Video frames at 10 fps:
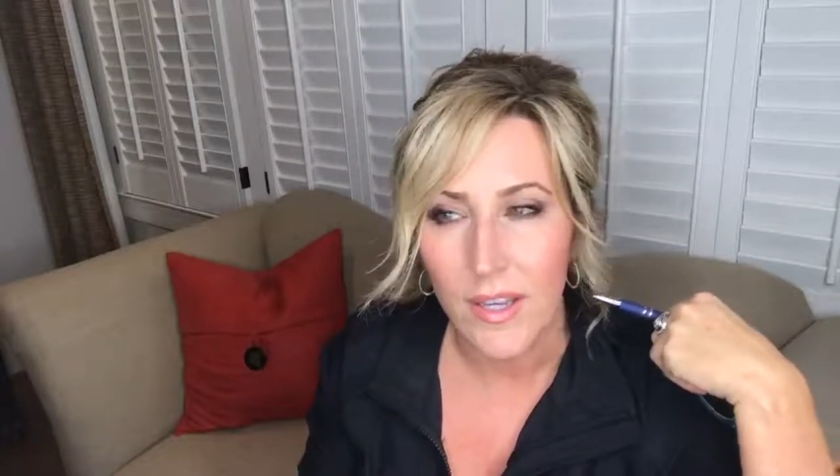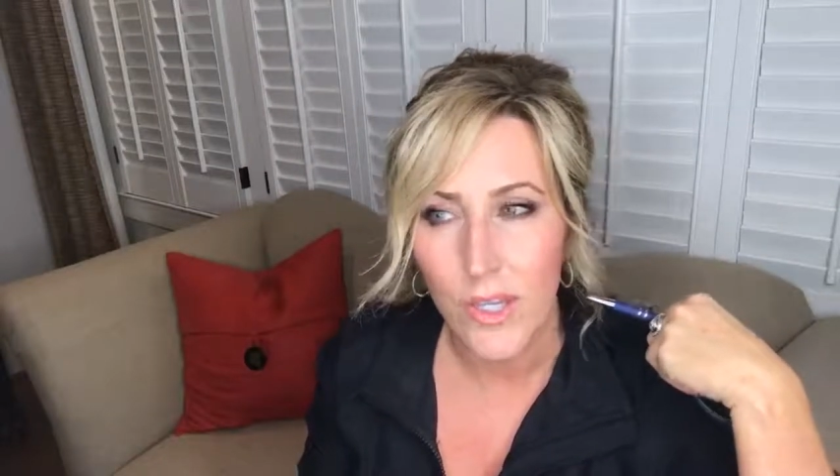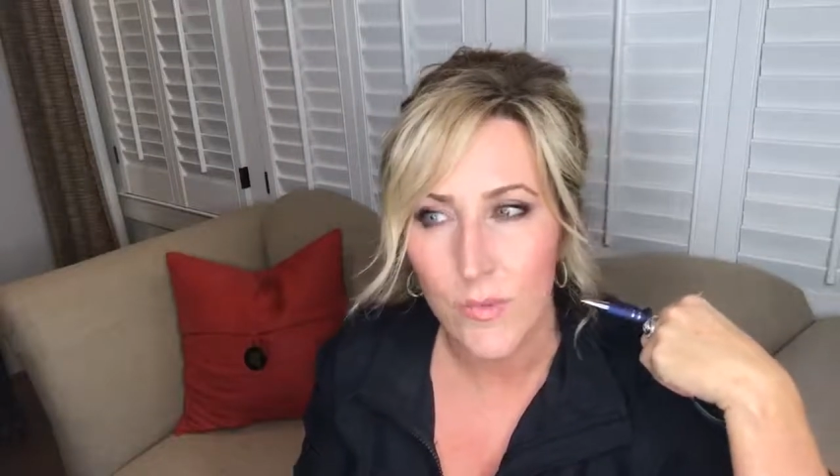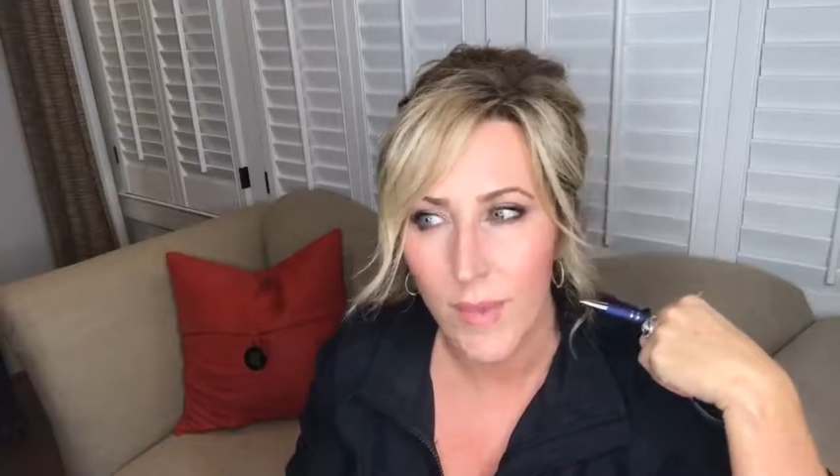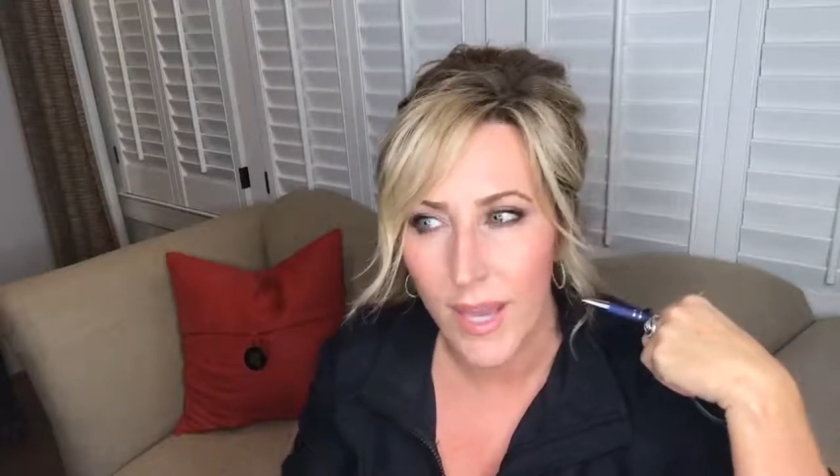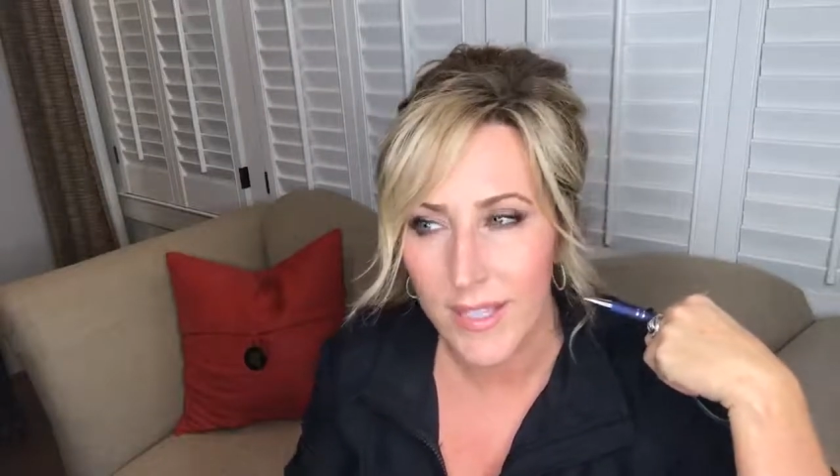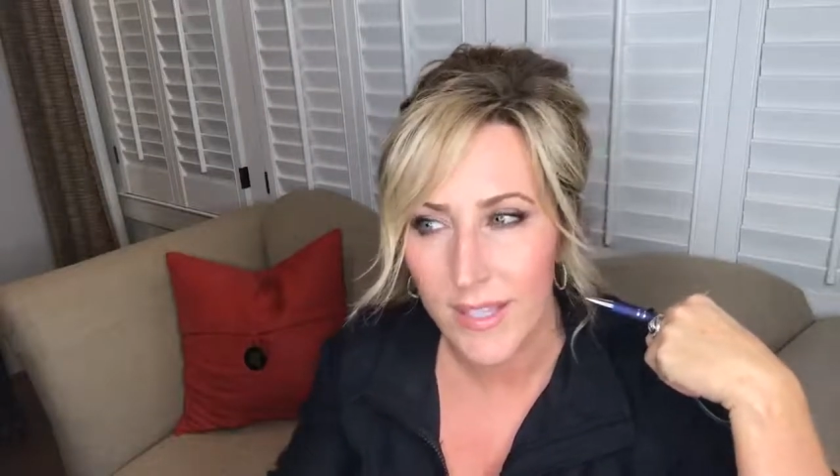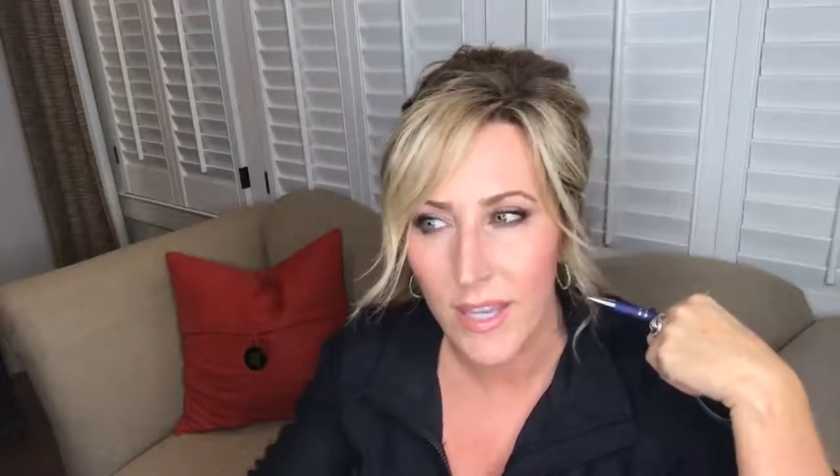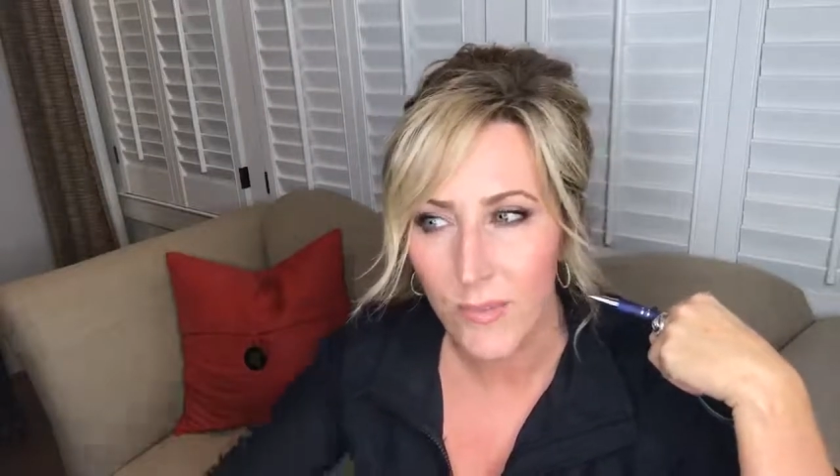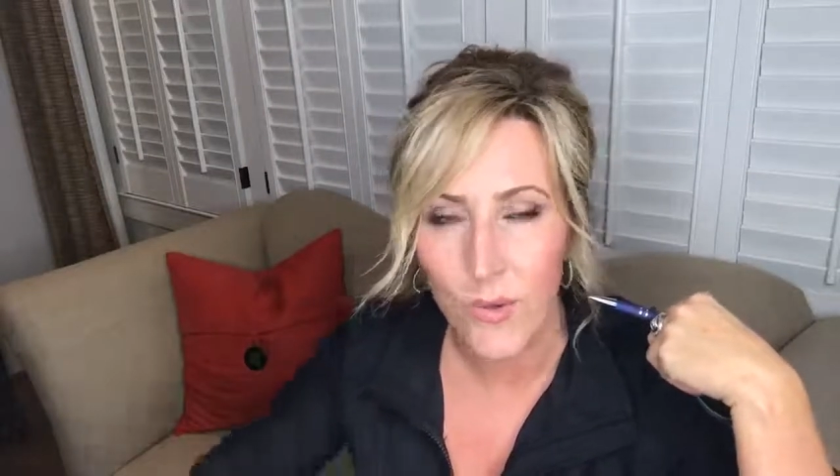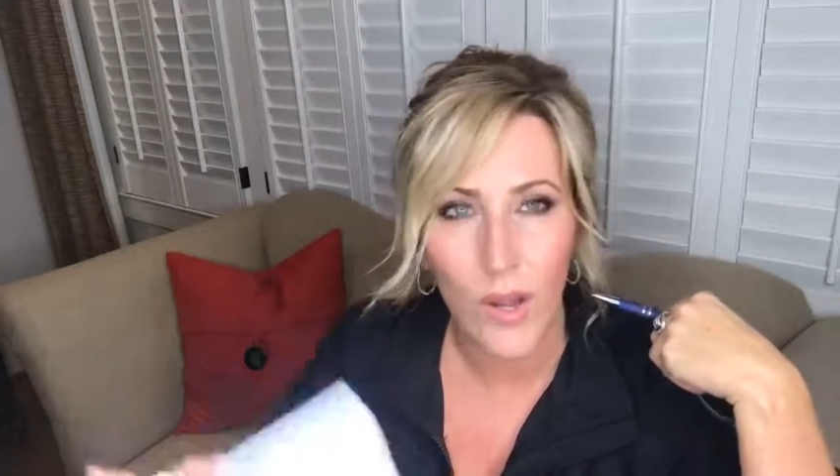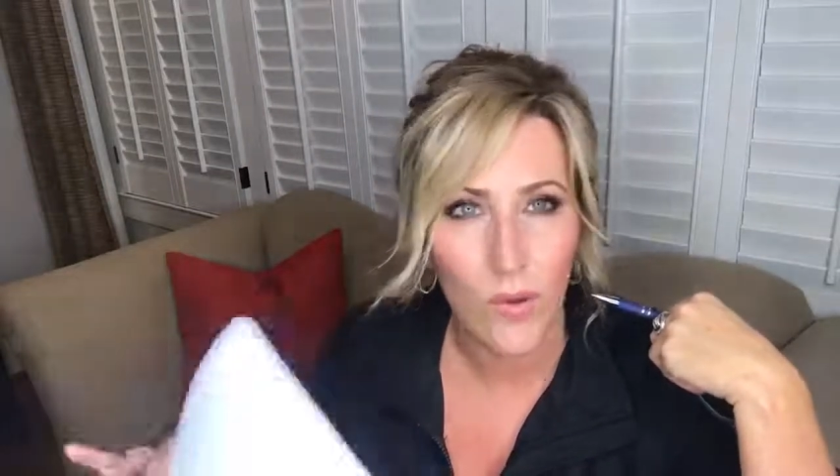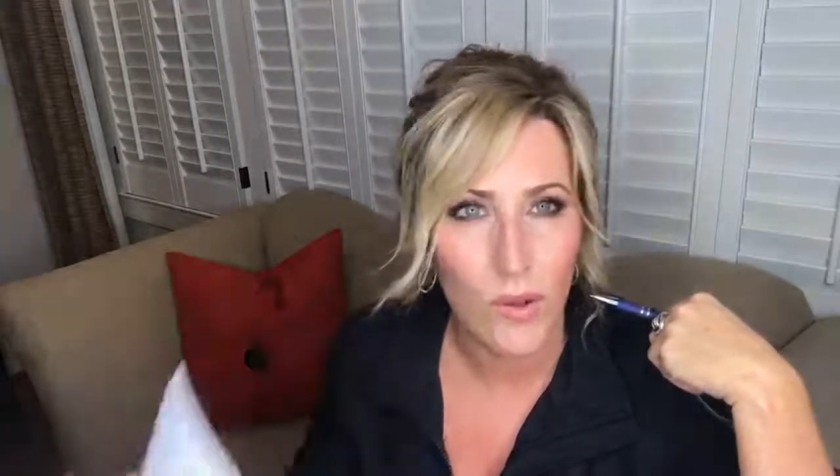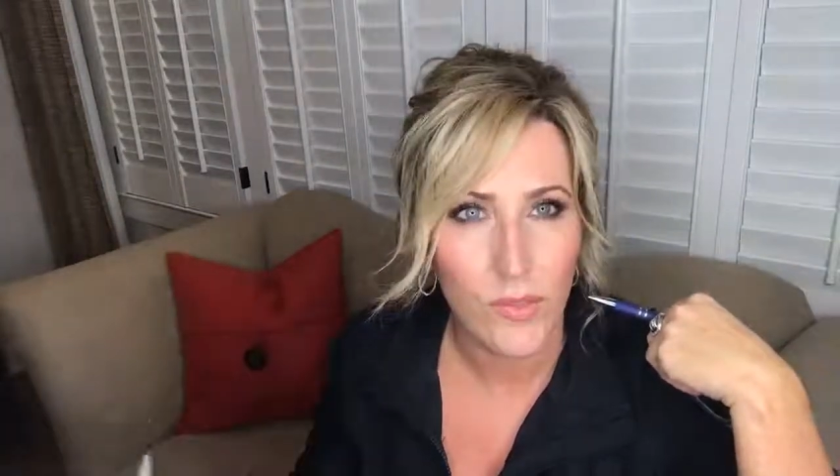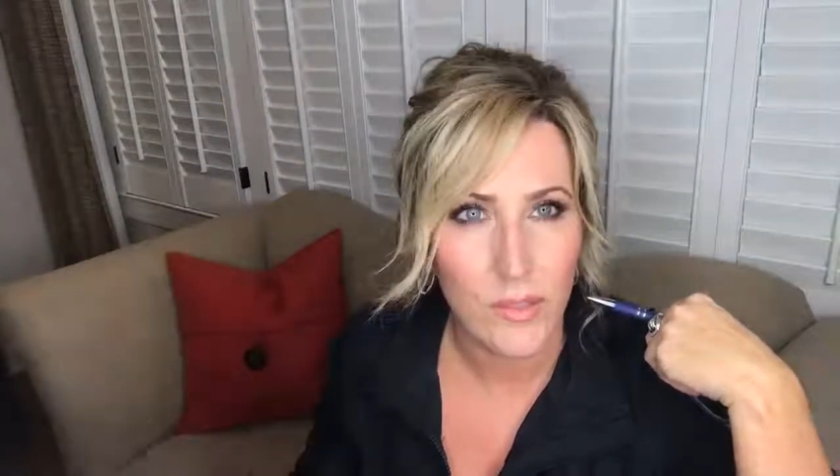You may, if you go on